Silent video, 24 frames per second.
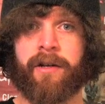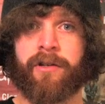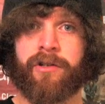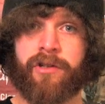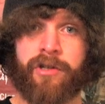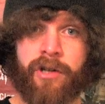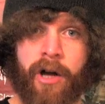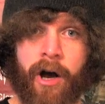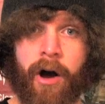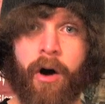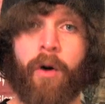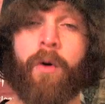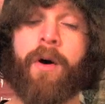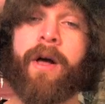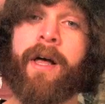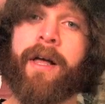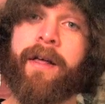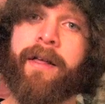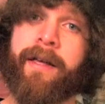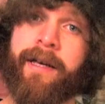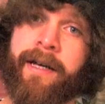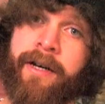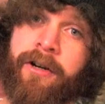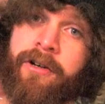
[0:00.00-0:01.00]
So,
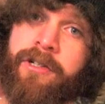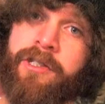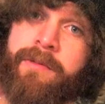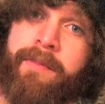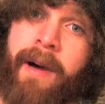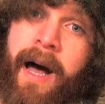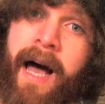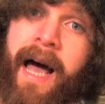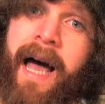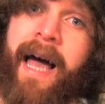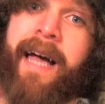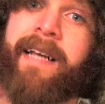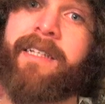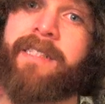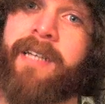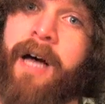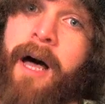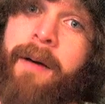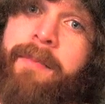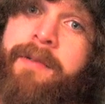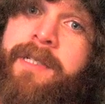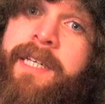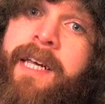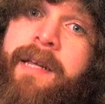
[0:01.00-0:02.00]
here's my
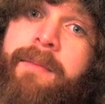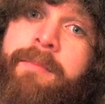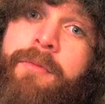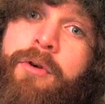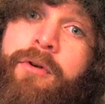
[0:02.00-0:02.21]
top 10